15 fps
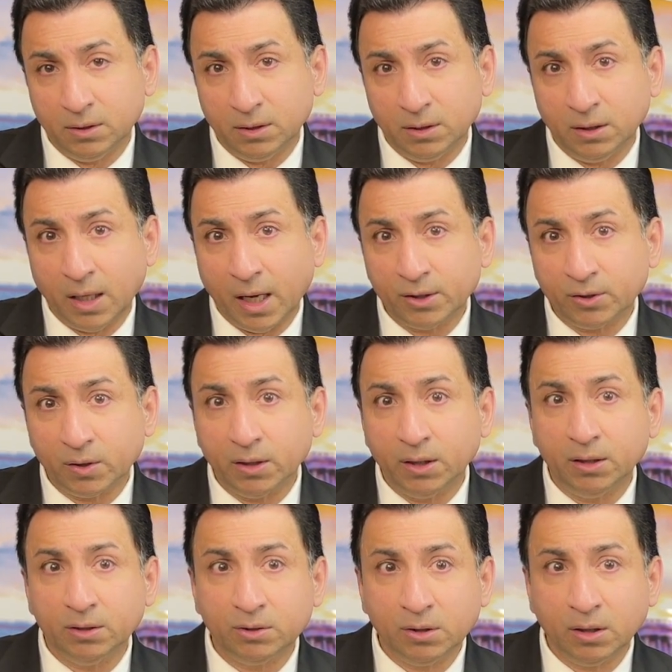
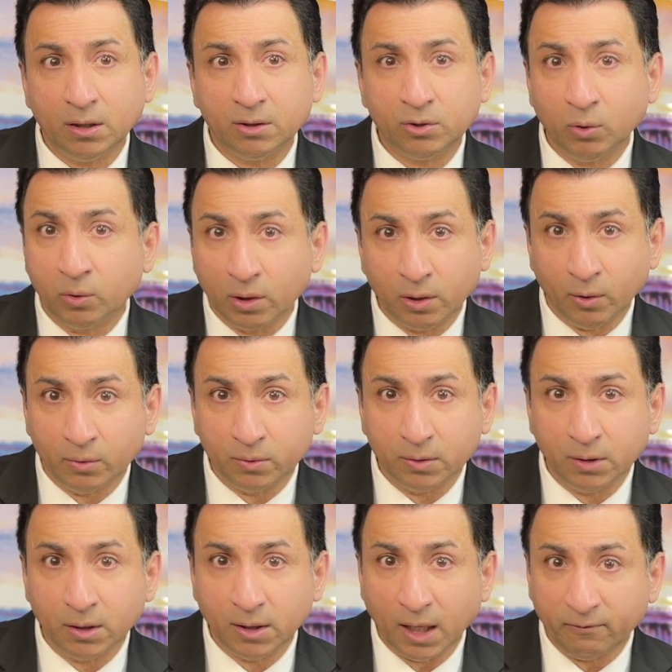naturally, student
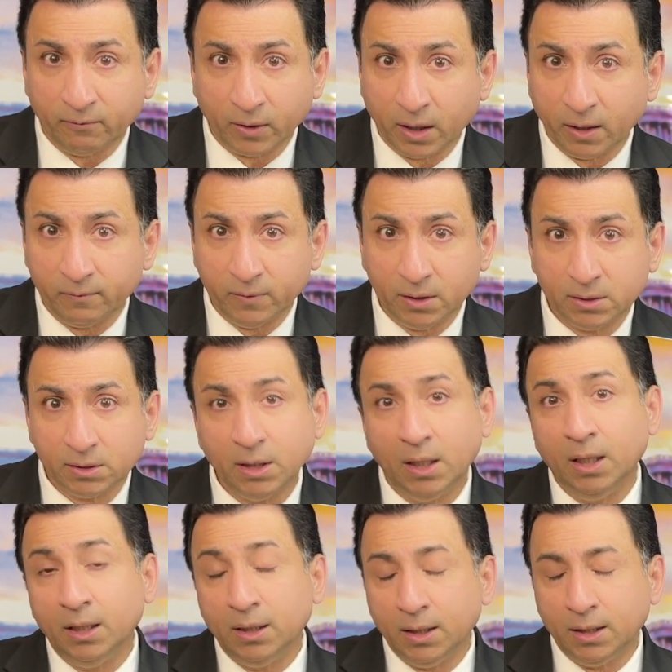loan debt forgiveness.
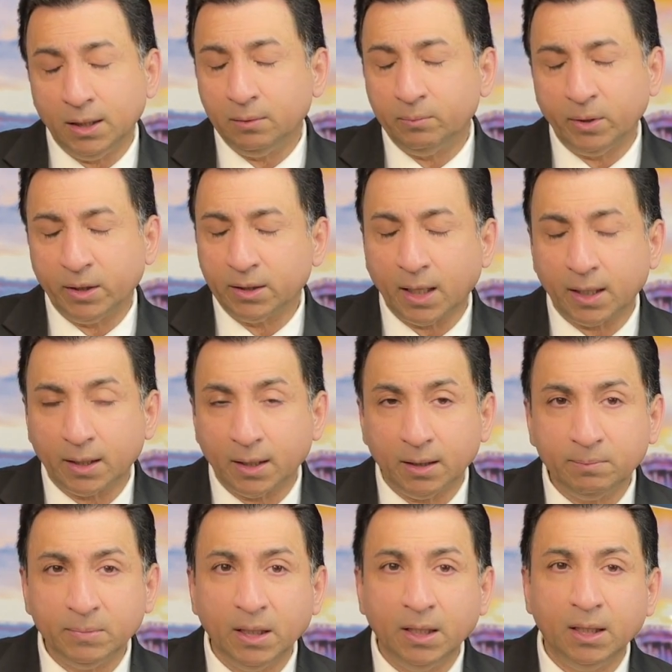He didn't bring that
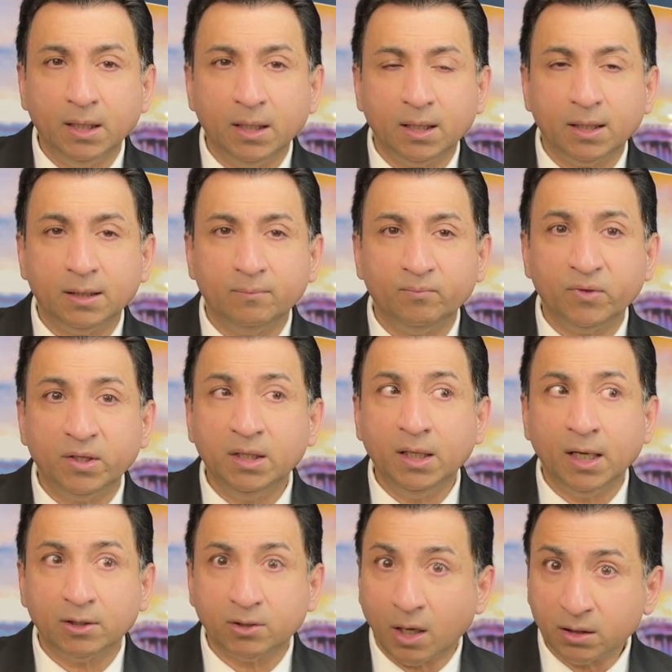up.
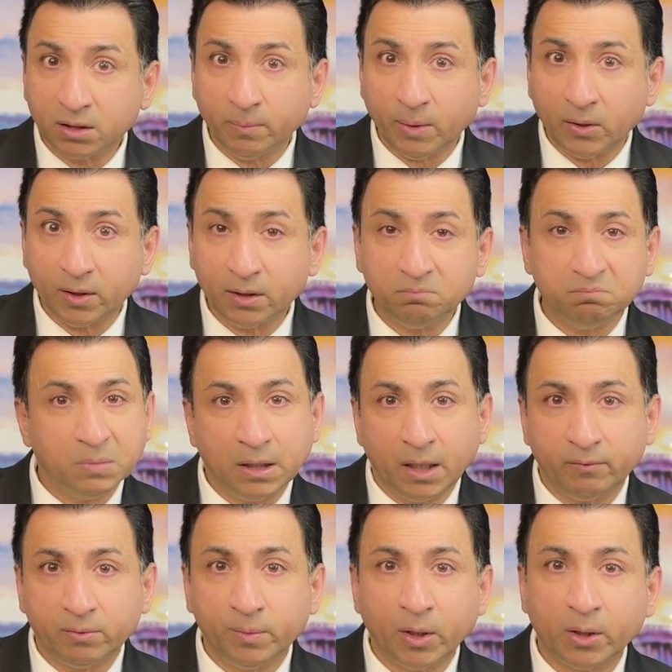He had talked about it,
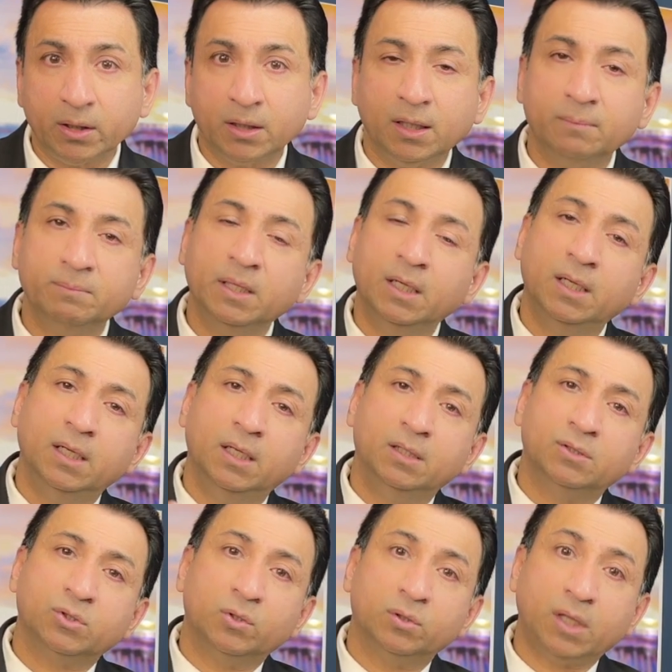but never brought it up.
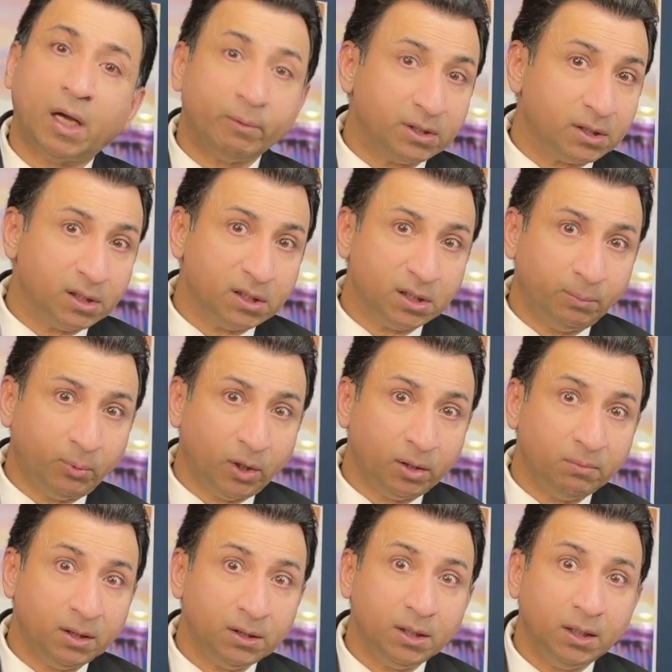So that was a
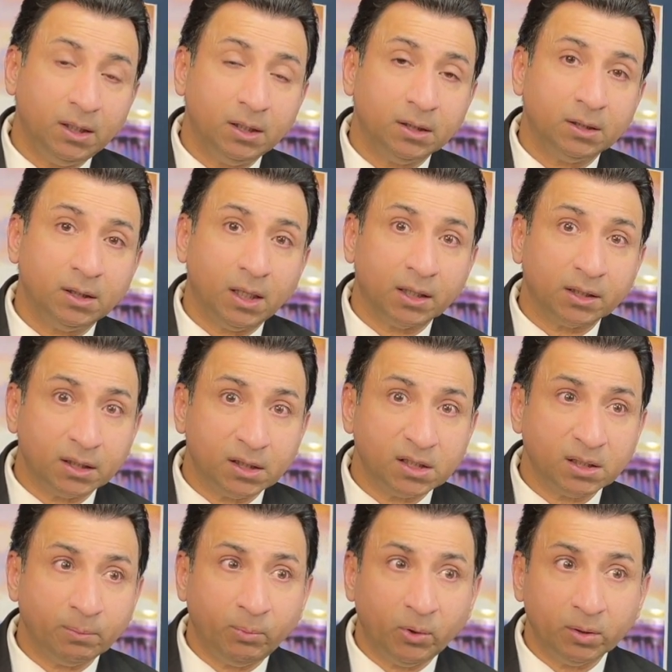disappointment. The other
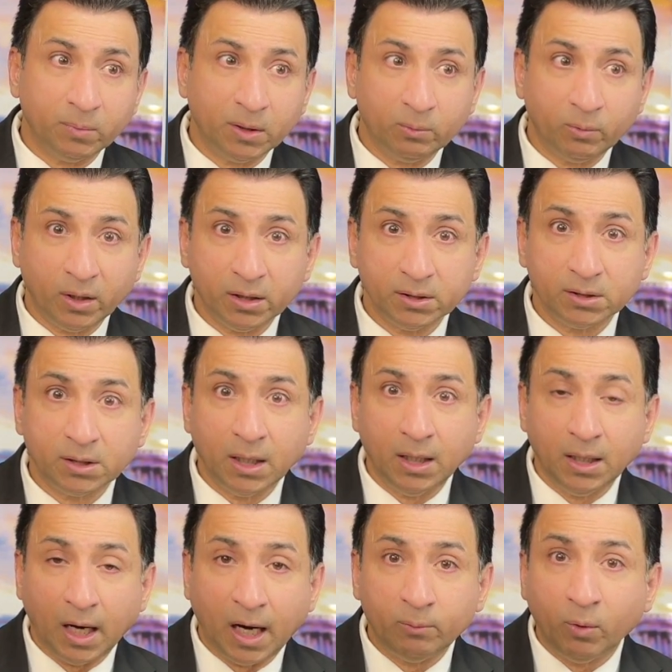disappointment was
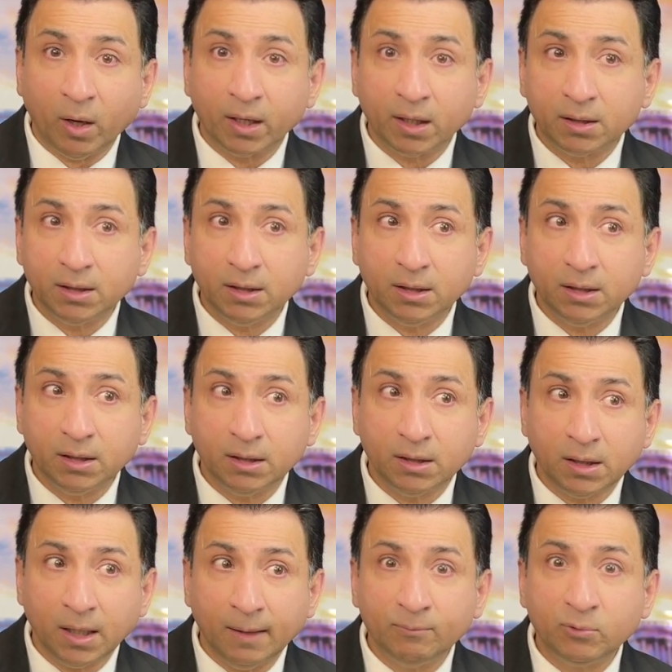I wanted
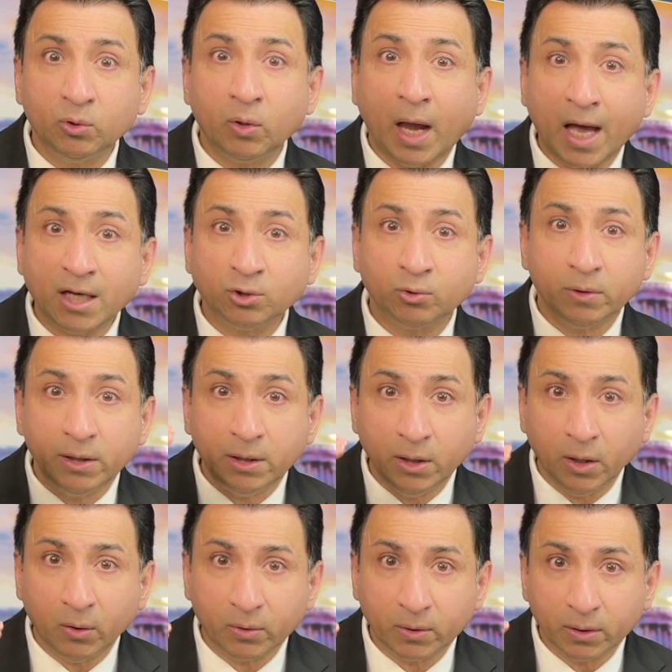him to actually
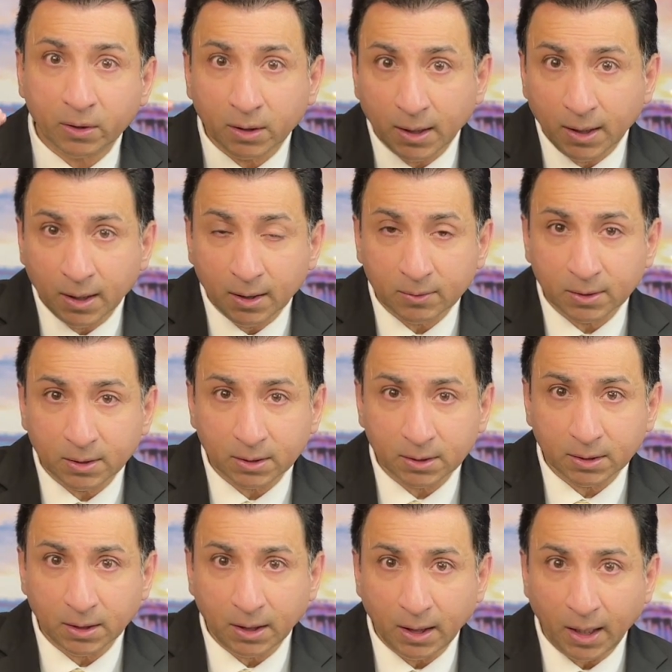lower
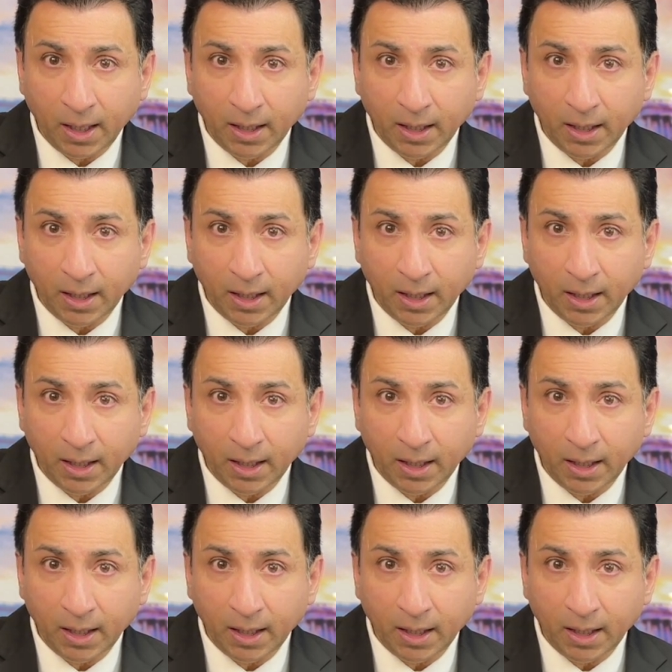the